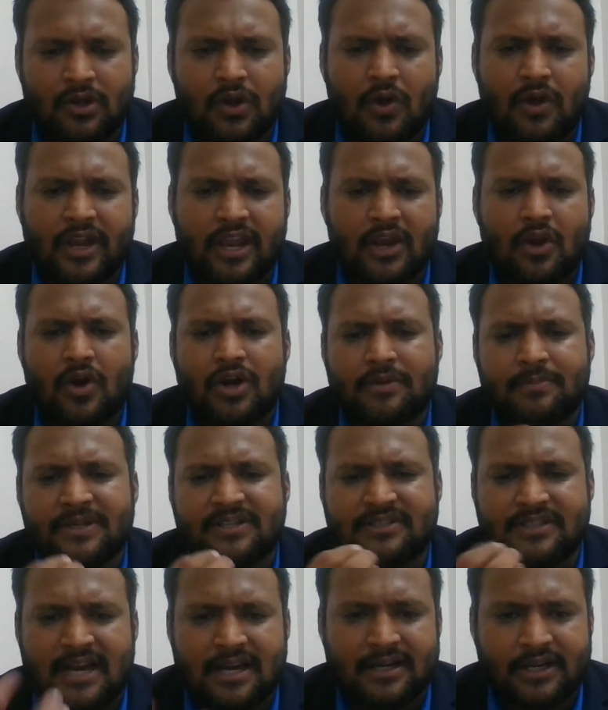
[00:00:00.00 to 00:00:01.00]
Law cannot
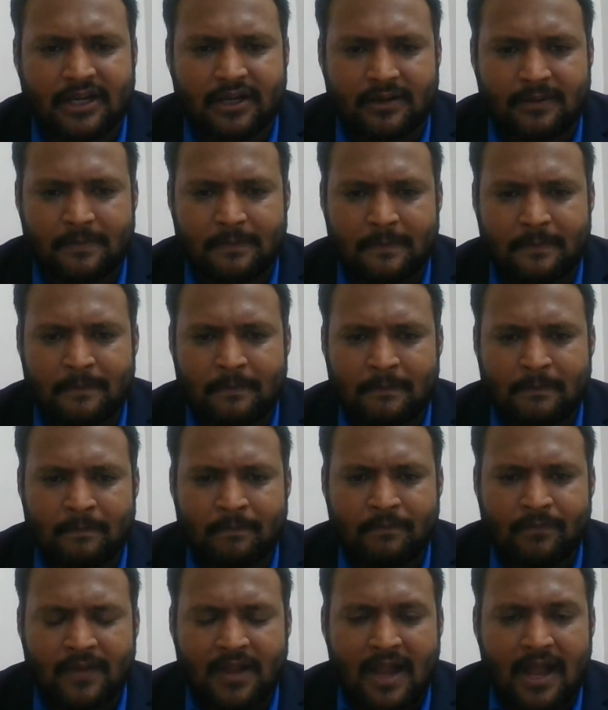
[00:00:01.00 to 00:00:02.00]
be static.
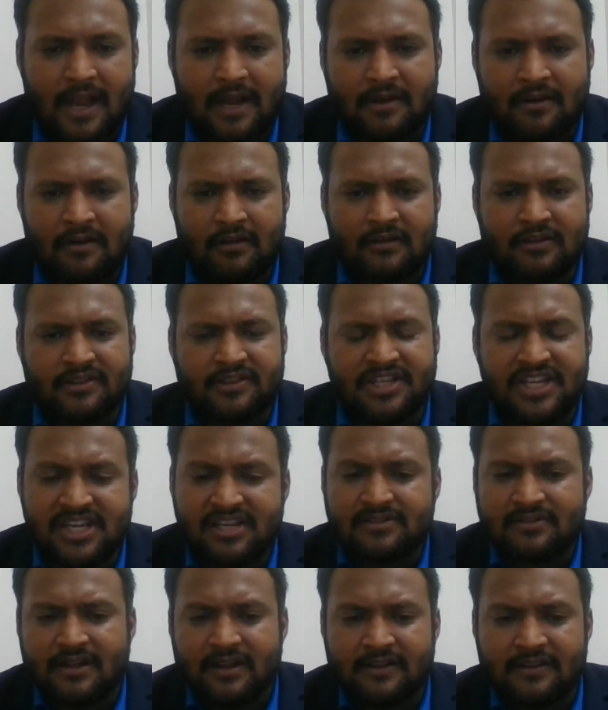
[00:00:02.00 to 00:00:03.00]
And
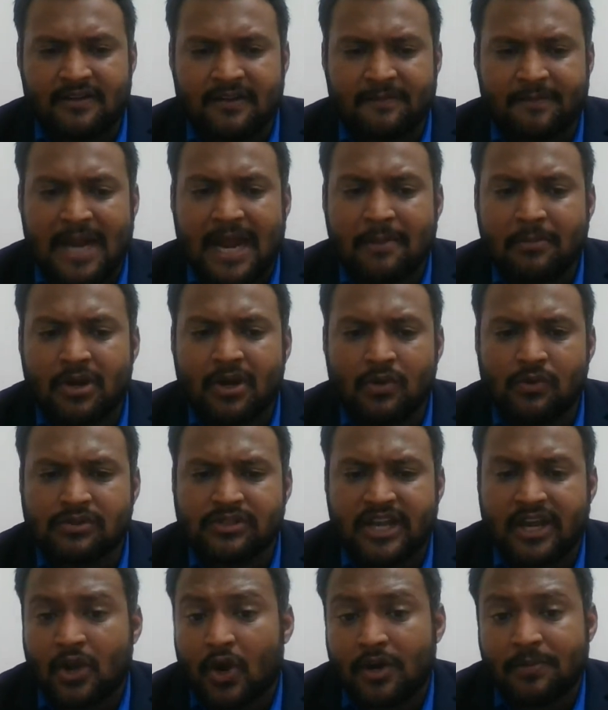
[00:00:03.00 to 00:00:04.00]
these primary
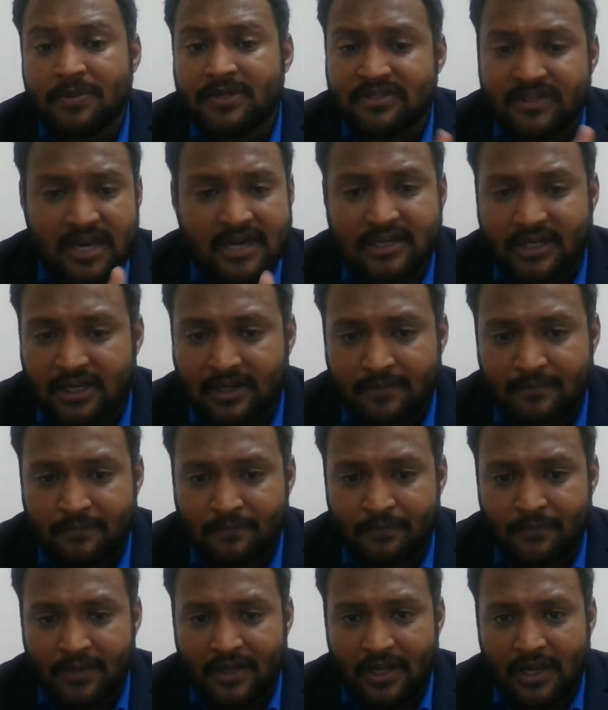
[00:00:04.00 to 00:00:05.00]
rules cannot be static
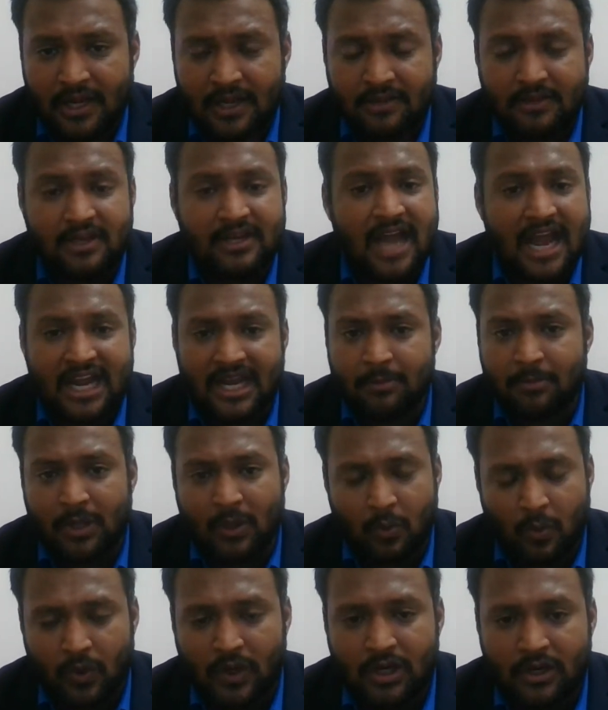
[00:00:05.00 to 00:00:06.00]
in the
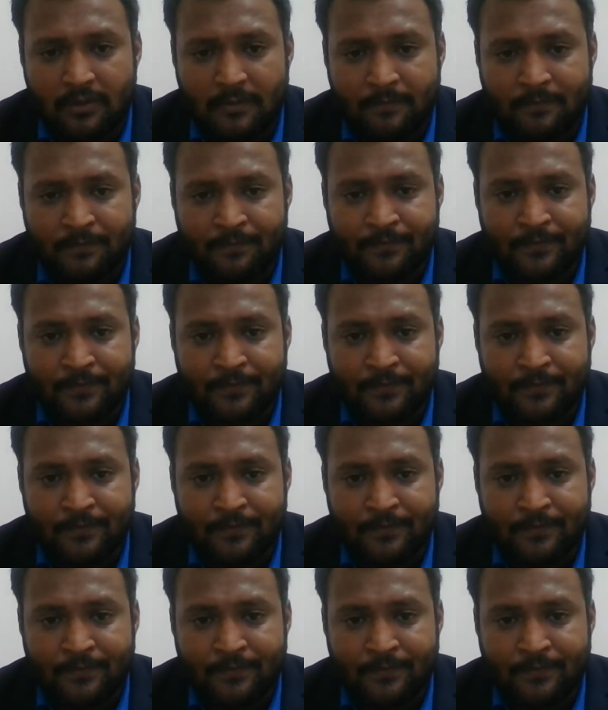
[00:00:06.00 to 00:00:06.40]
dynamic world.